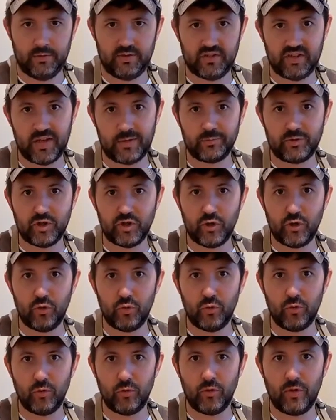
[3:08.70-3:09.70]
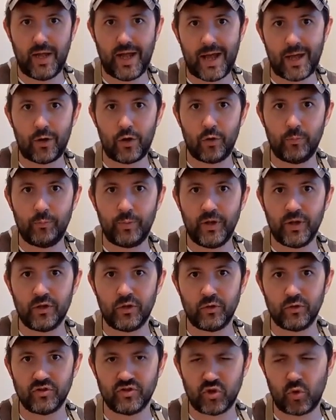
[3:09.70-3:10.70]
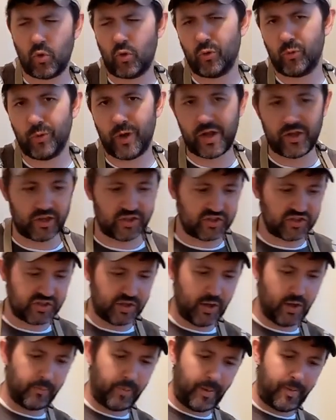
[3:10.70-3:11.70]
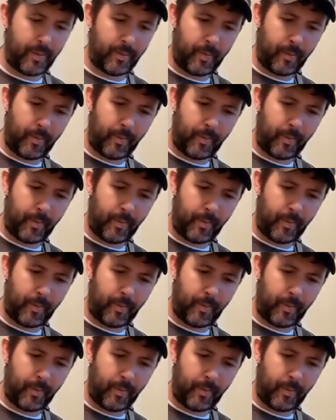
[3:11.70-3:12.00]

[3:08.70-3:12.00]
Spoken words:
Step 2, add our pickles or relish. I'm